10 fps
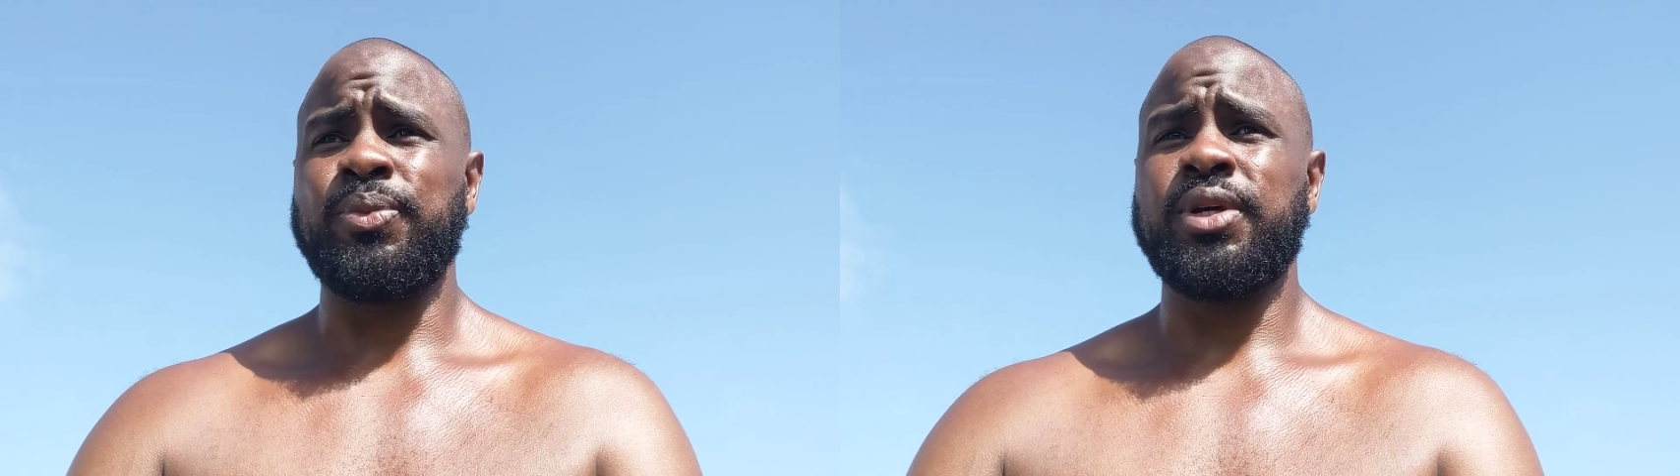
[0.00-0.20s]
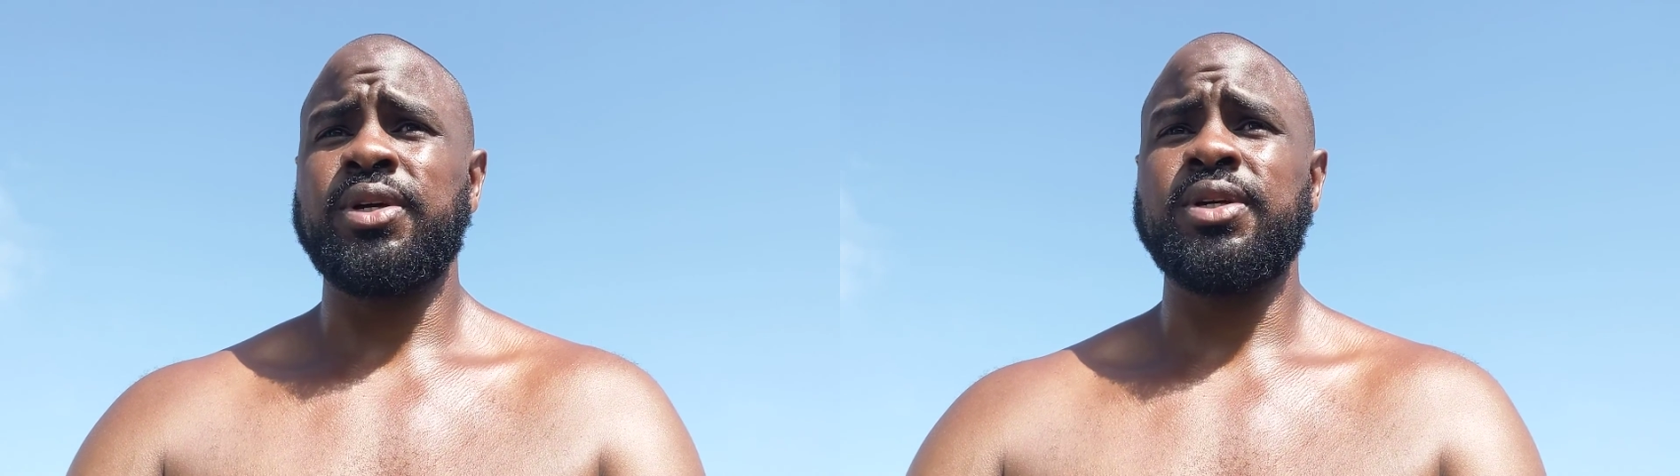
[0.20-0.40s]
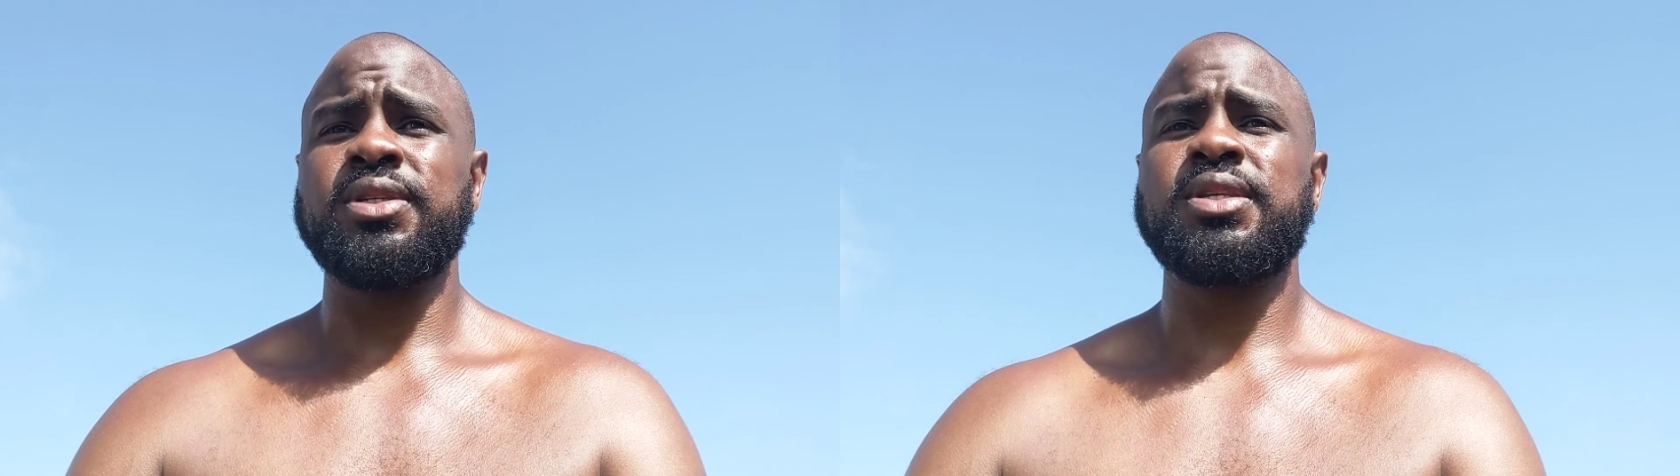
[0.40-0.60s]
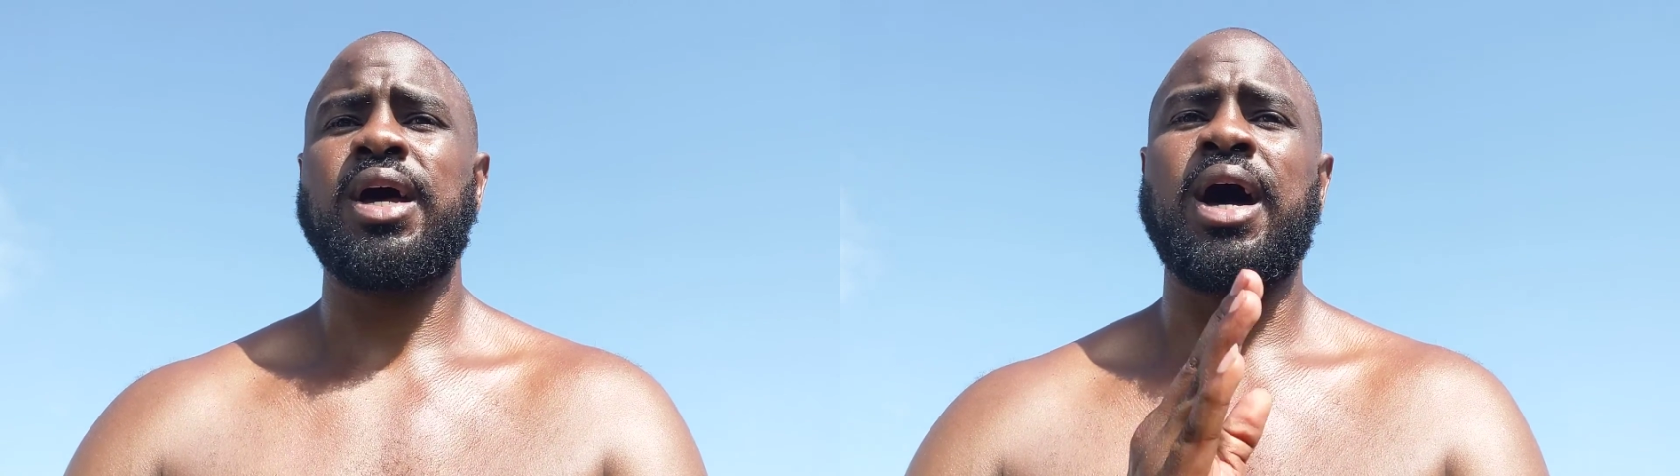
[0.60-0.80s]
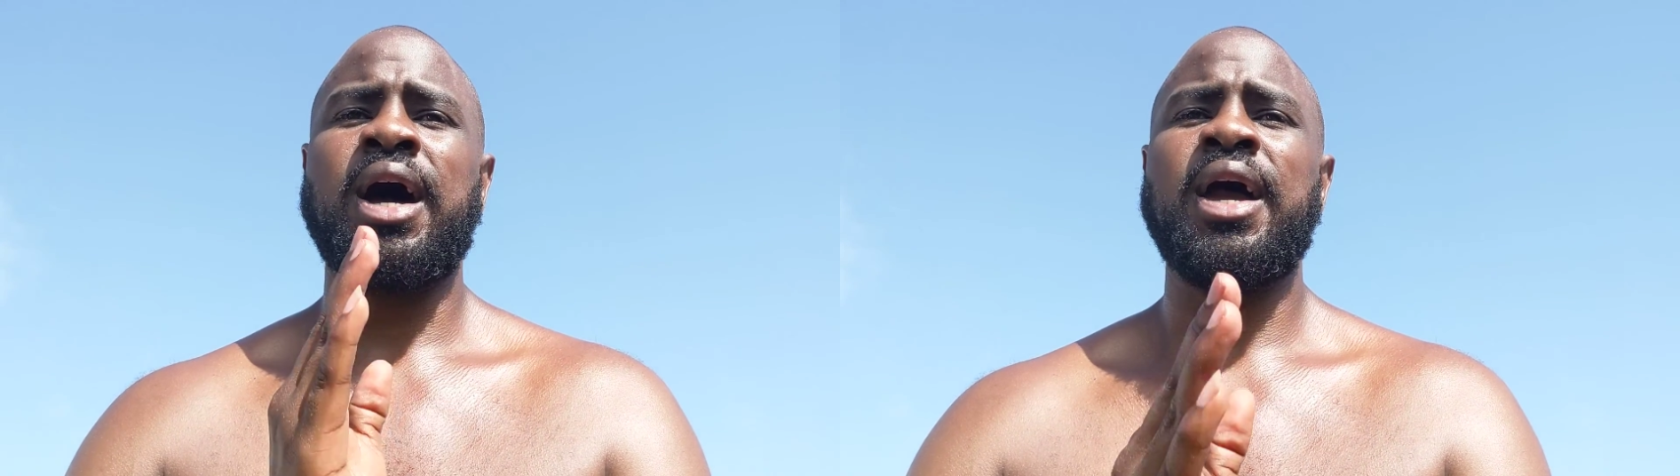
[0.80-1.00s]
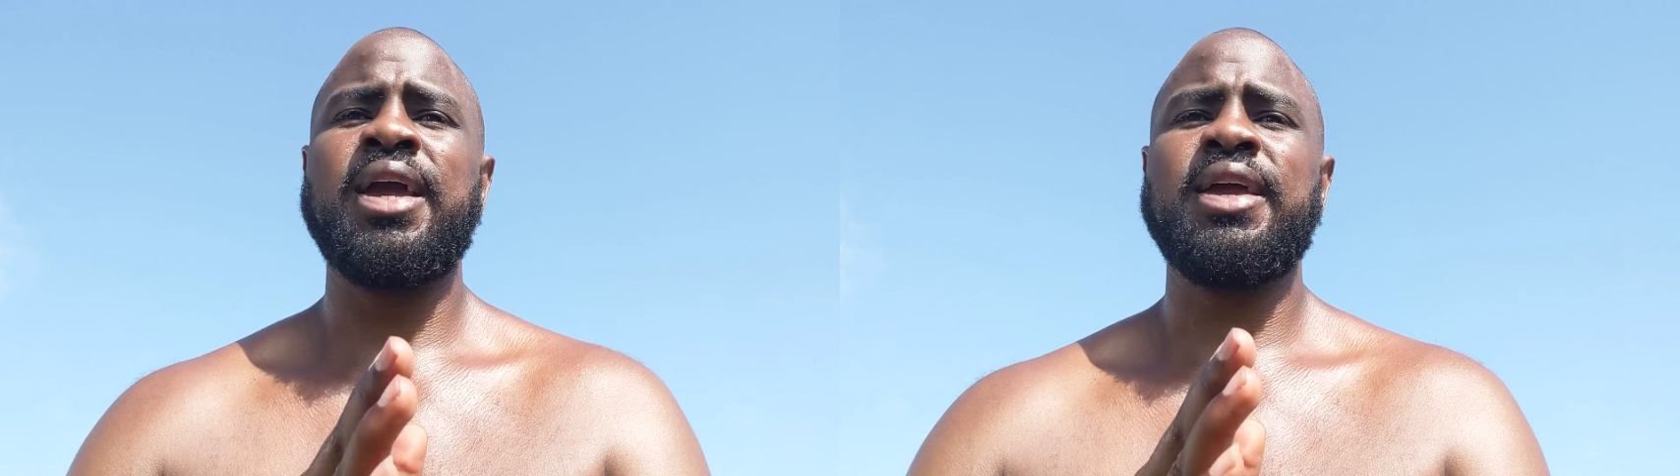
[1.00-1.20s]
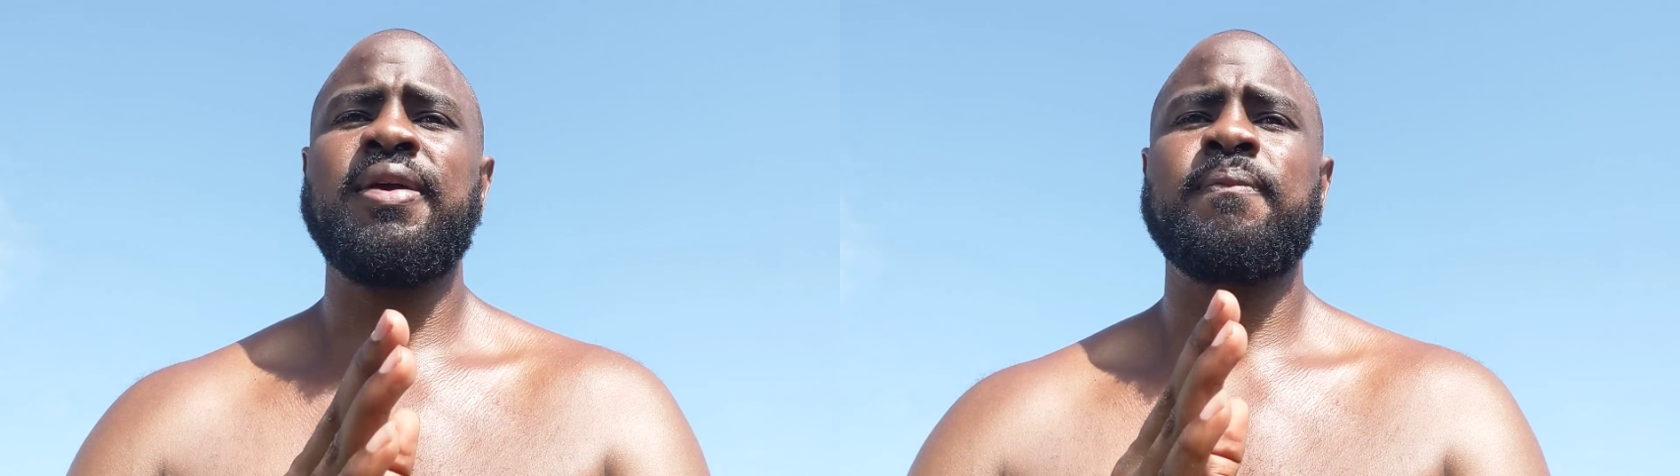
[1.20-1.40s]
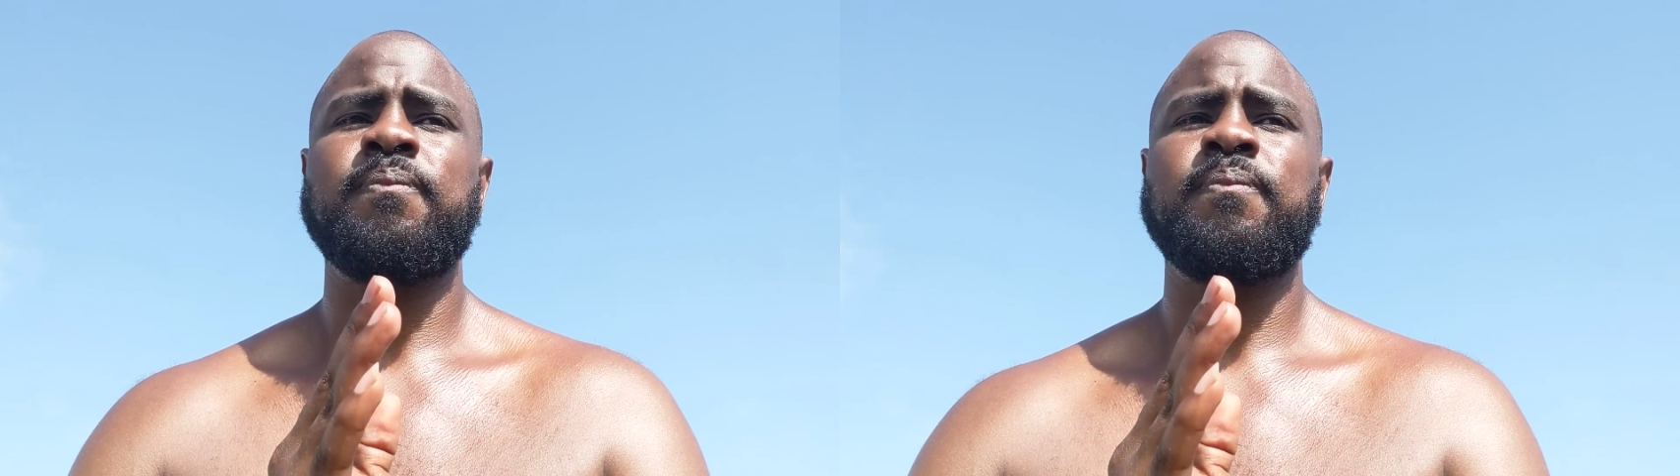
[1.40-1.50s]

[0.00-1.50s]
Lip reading: because I